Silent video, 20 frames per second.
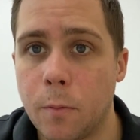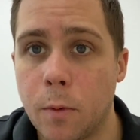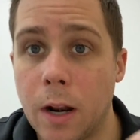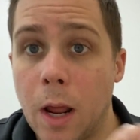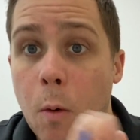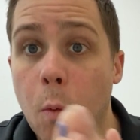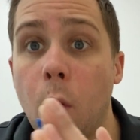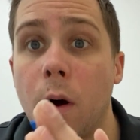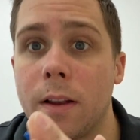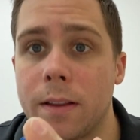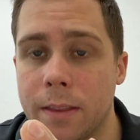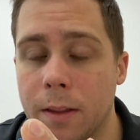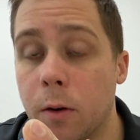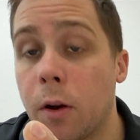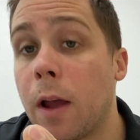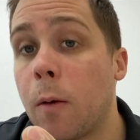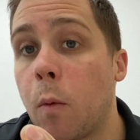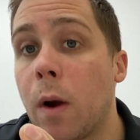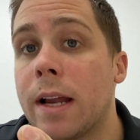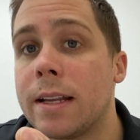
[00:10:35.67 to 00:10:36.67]
want,
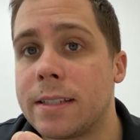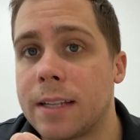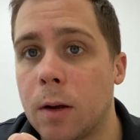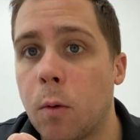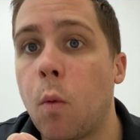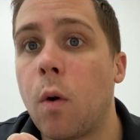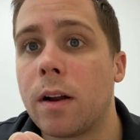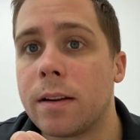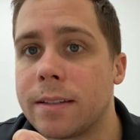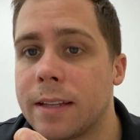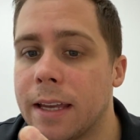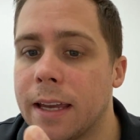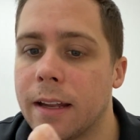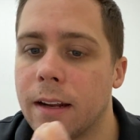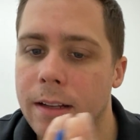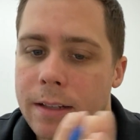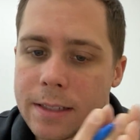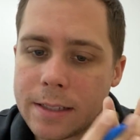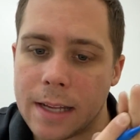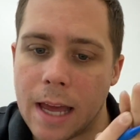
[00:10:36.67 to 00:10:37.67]
the weights I want to hit
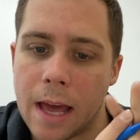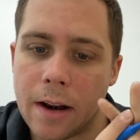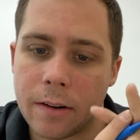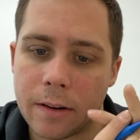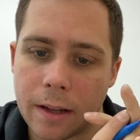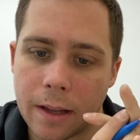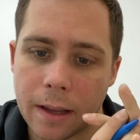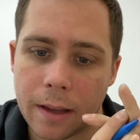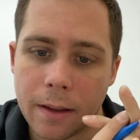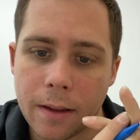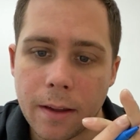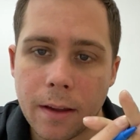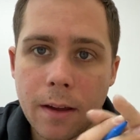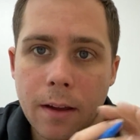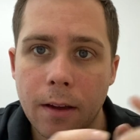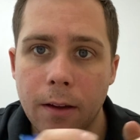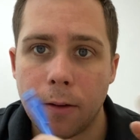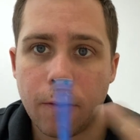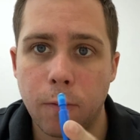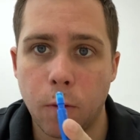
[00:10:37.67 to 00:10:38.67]
on Saturday:
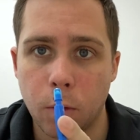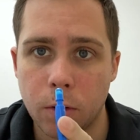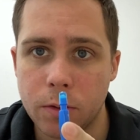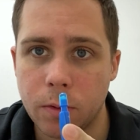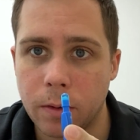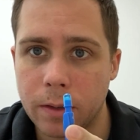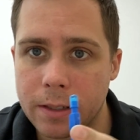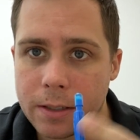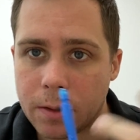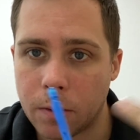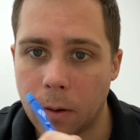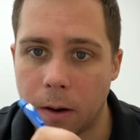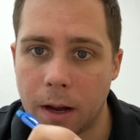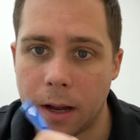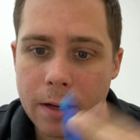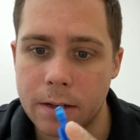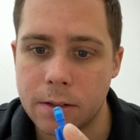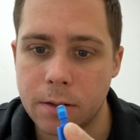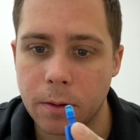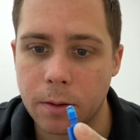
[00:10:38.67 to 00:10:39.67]
420
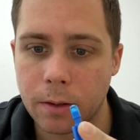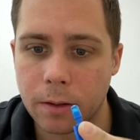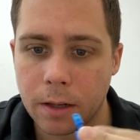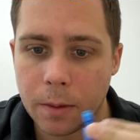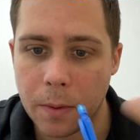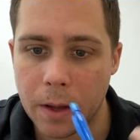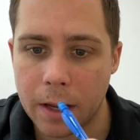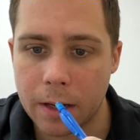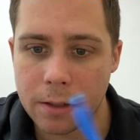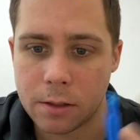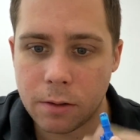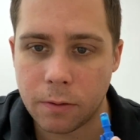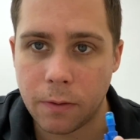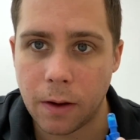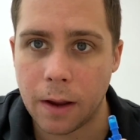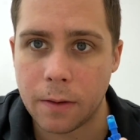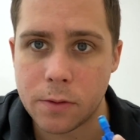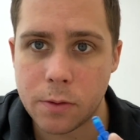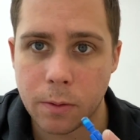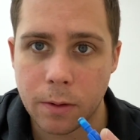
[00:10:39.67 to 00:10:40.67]
squat, 230 bench,
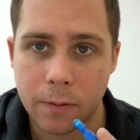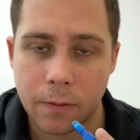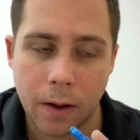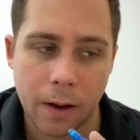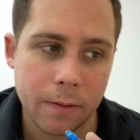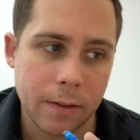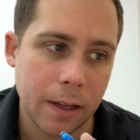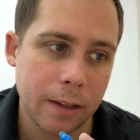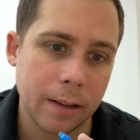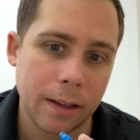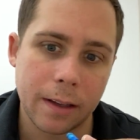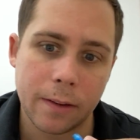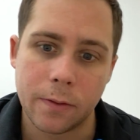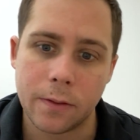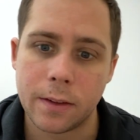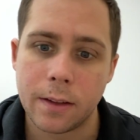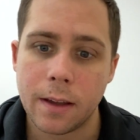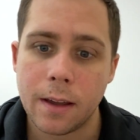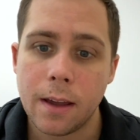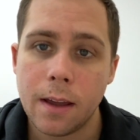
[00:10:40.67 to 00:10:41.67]
525
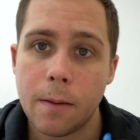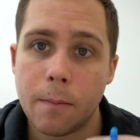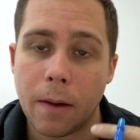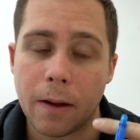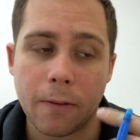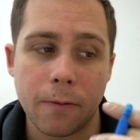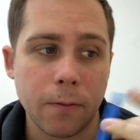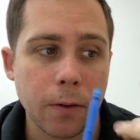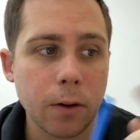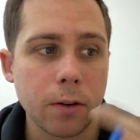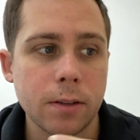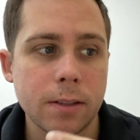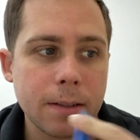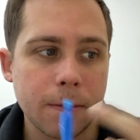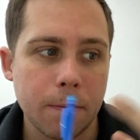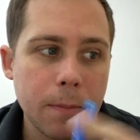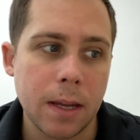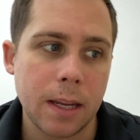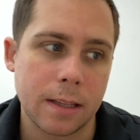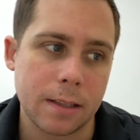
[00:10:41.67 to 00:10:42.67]
deadlift. My first
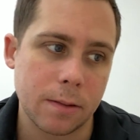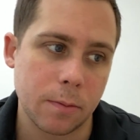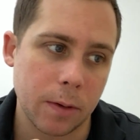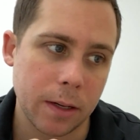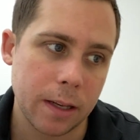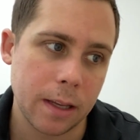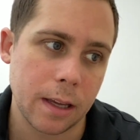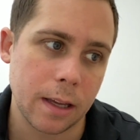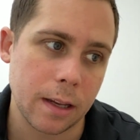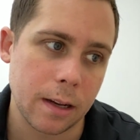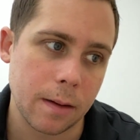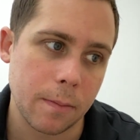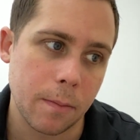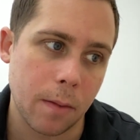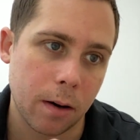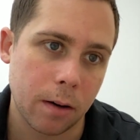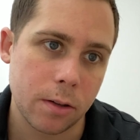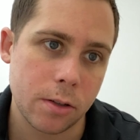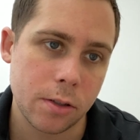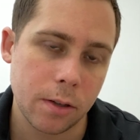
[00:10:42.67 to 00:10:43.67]
meet we did,
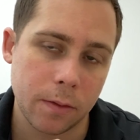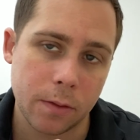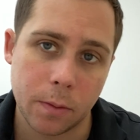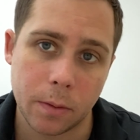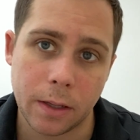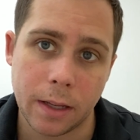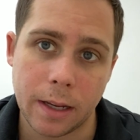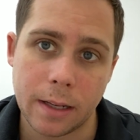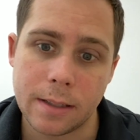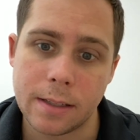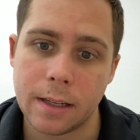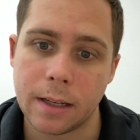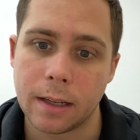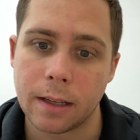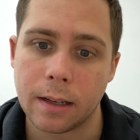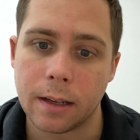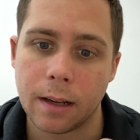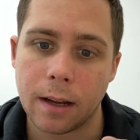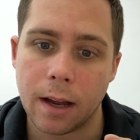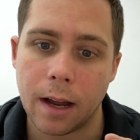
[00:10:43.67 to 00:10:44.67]
March of
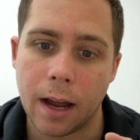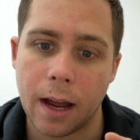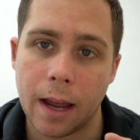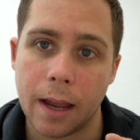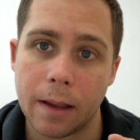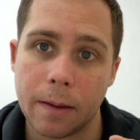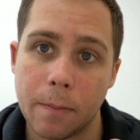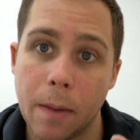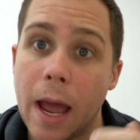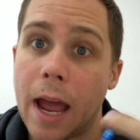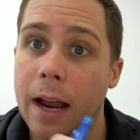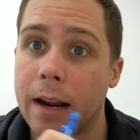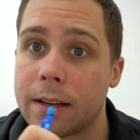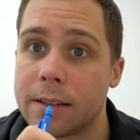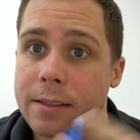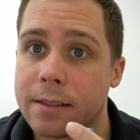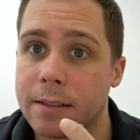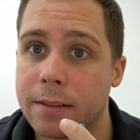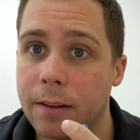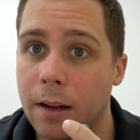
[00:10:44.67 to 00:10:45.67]
2018, I
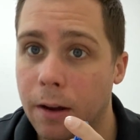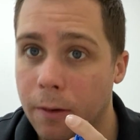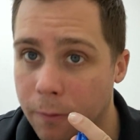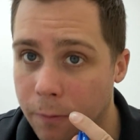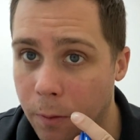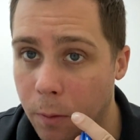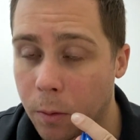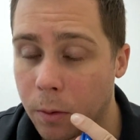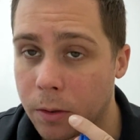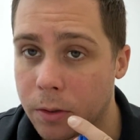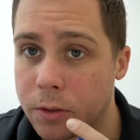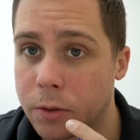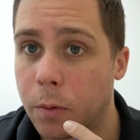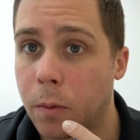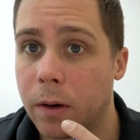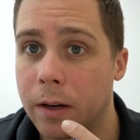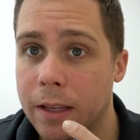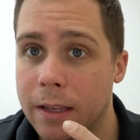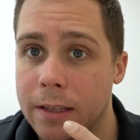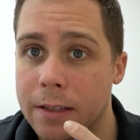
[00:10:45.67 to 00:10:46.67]
maxed a
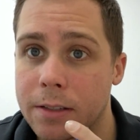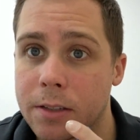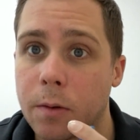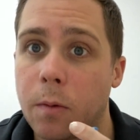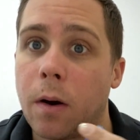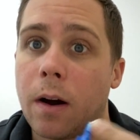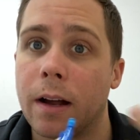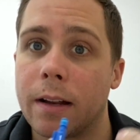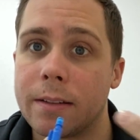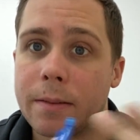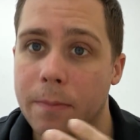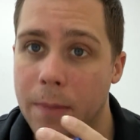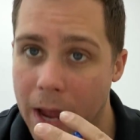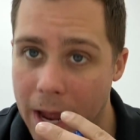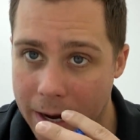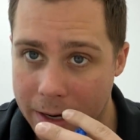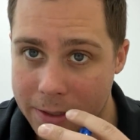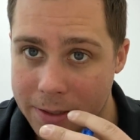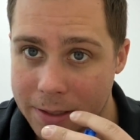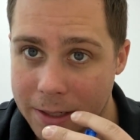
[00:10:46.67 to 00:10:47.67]
420 squat,
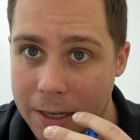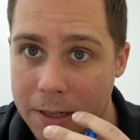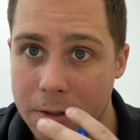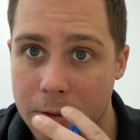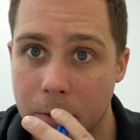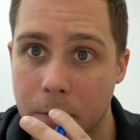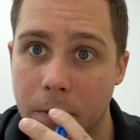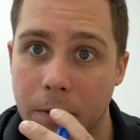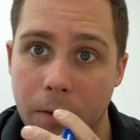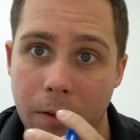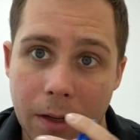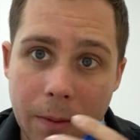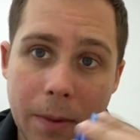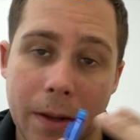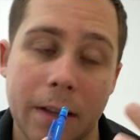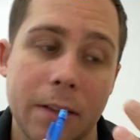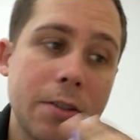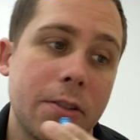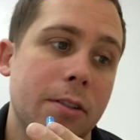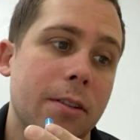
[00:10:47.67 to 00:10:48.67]
maxed a 230
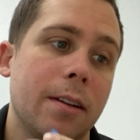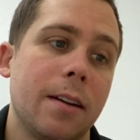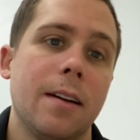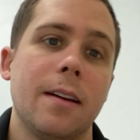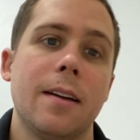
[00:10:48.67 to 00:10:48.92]
bench,